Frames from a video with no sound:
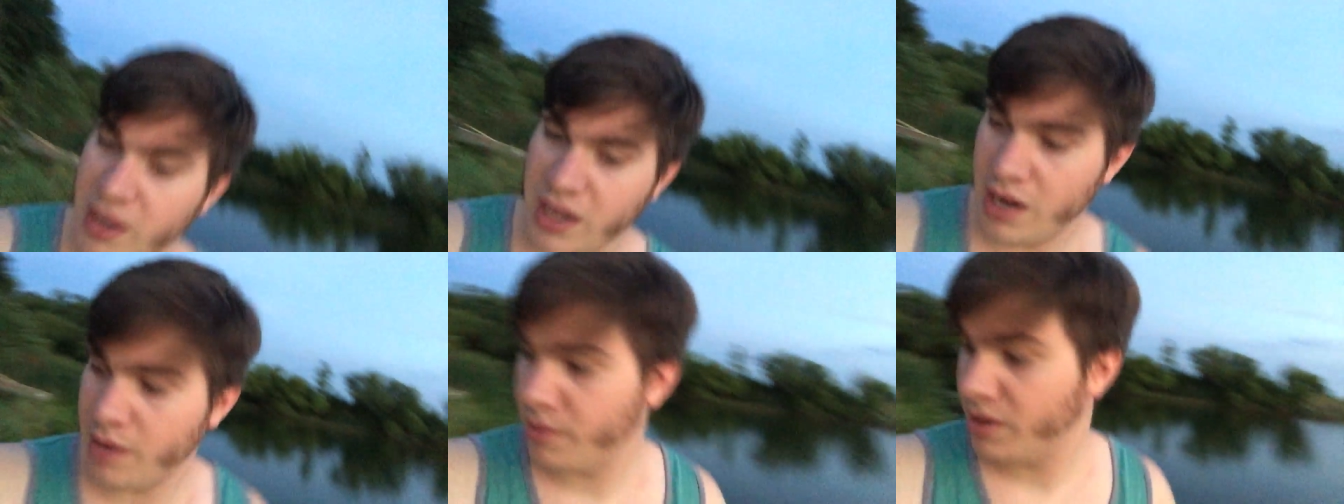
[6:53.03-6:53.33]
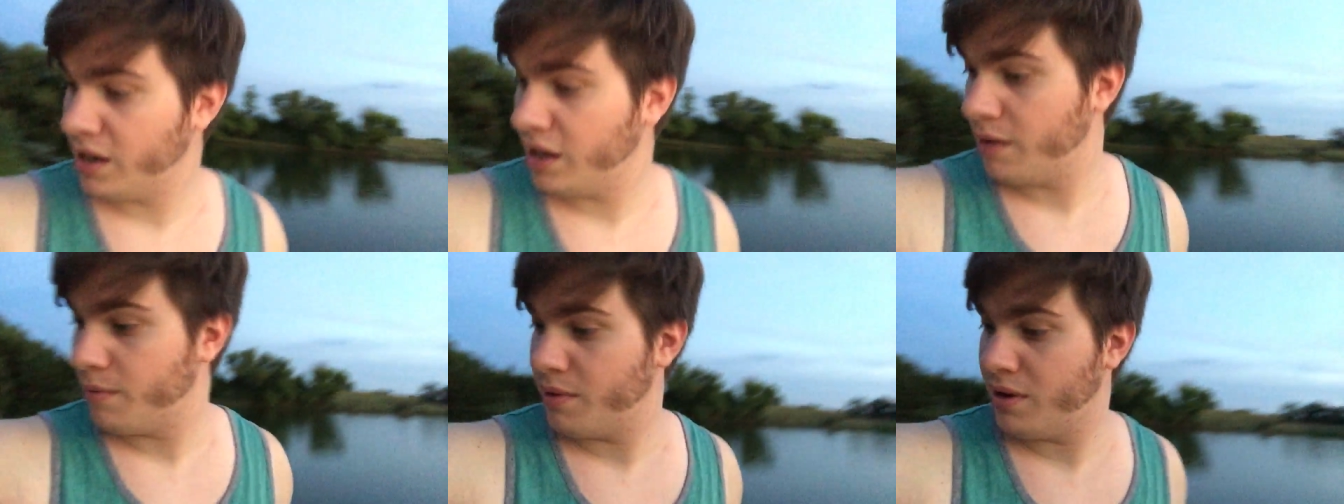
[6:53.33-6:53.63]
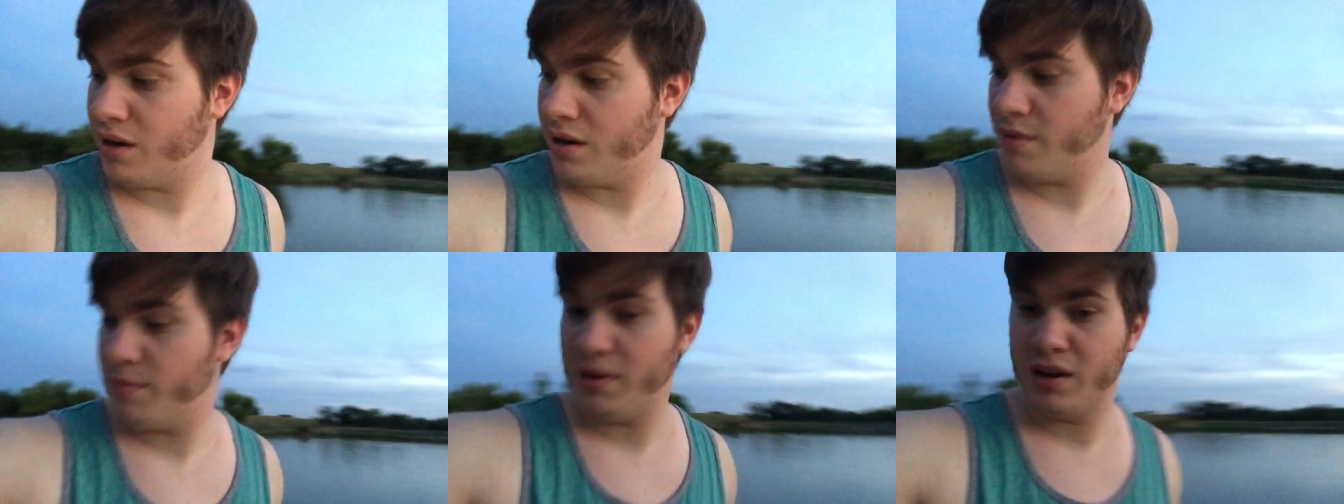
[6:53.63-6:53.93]
my god, I'm gonna get
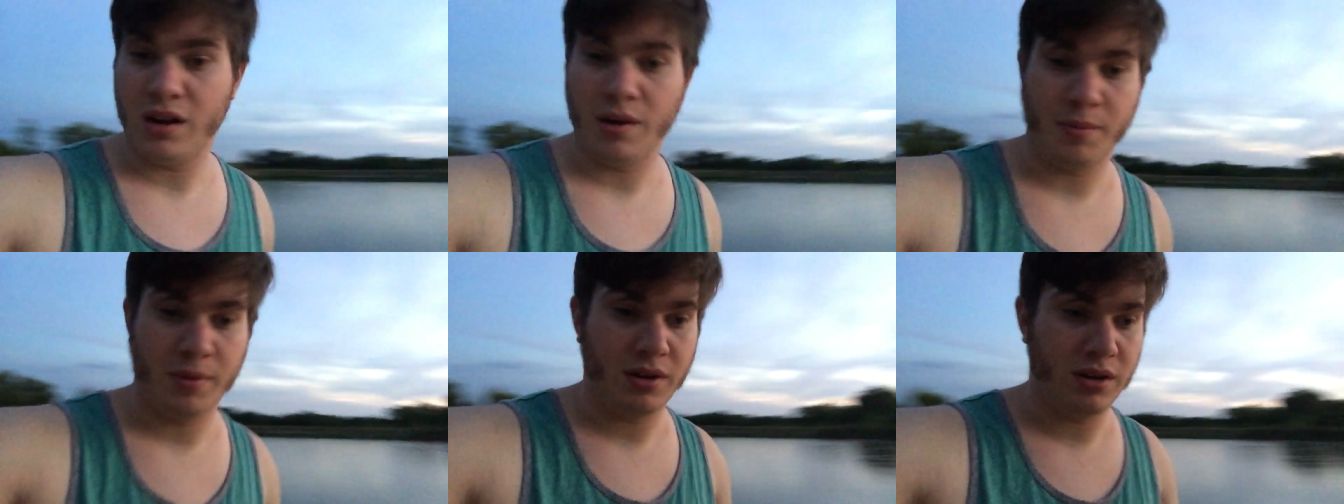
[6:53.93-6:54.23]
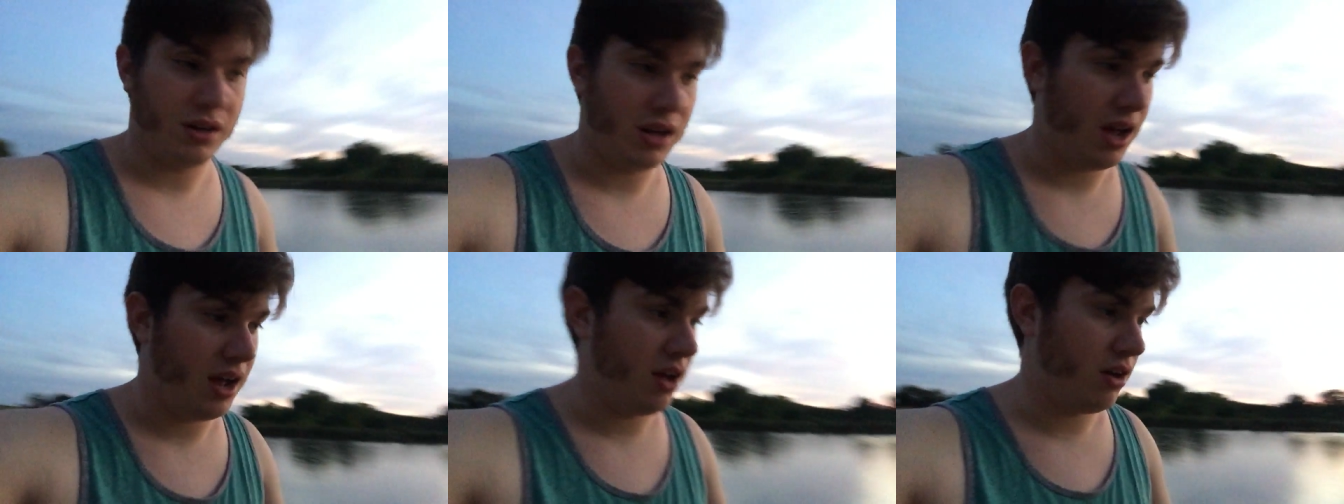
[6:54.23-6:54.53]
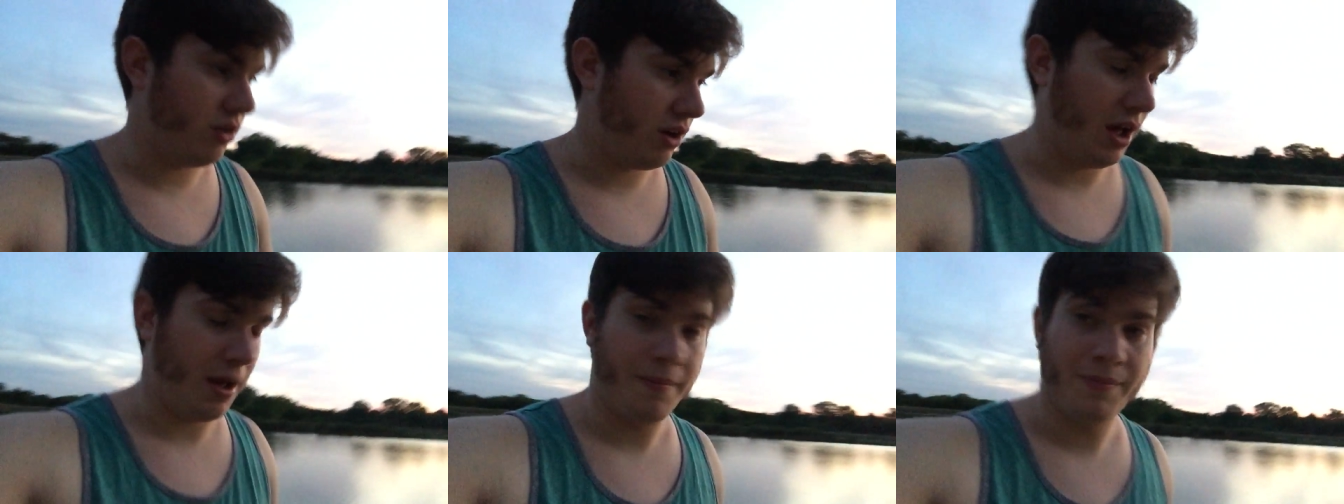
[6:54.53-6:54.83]
bitten up and die.
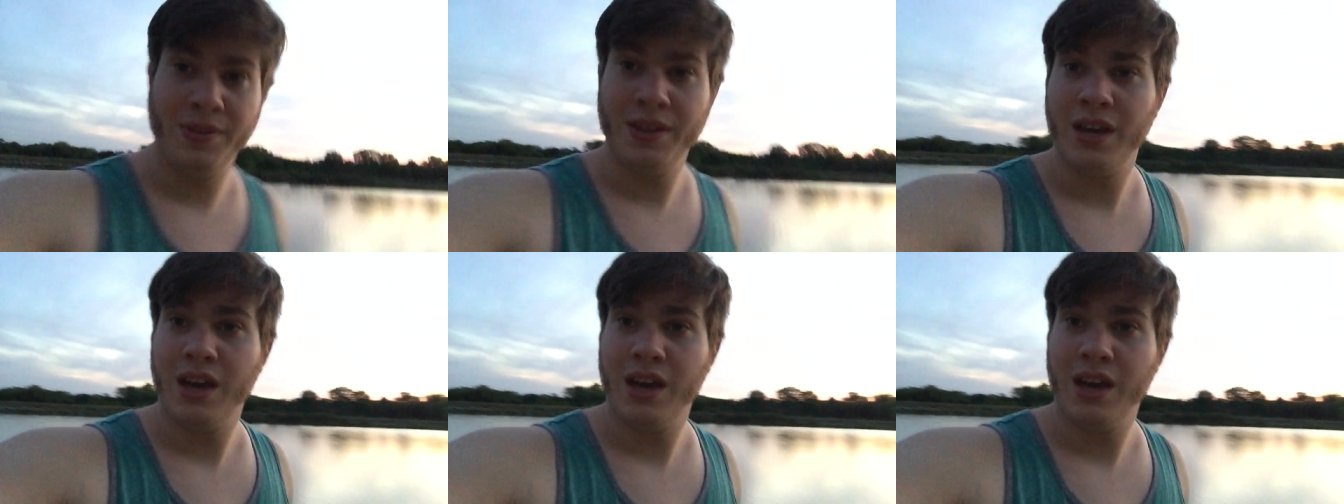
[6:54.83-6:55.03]
Okay,